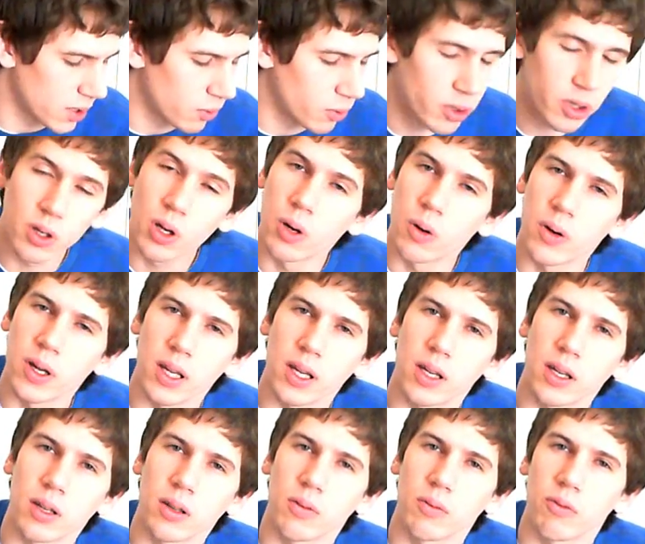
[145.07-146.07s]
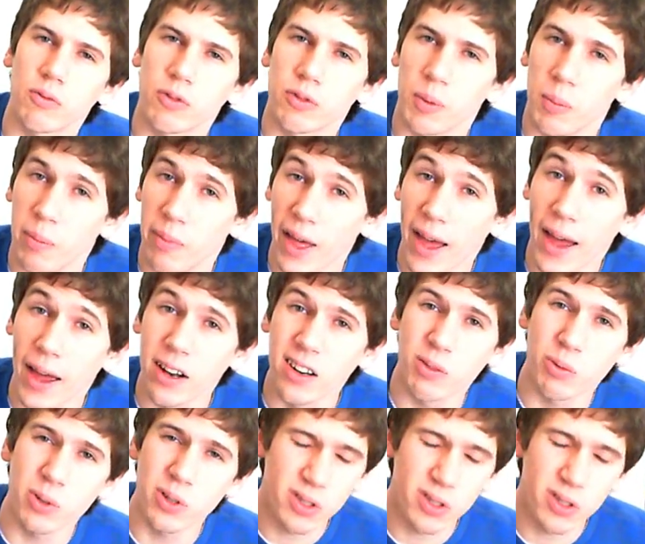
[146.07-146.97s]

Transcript: And we're going from that,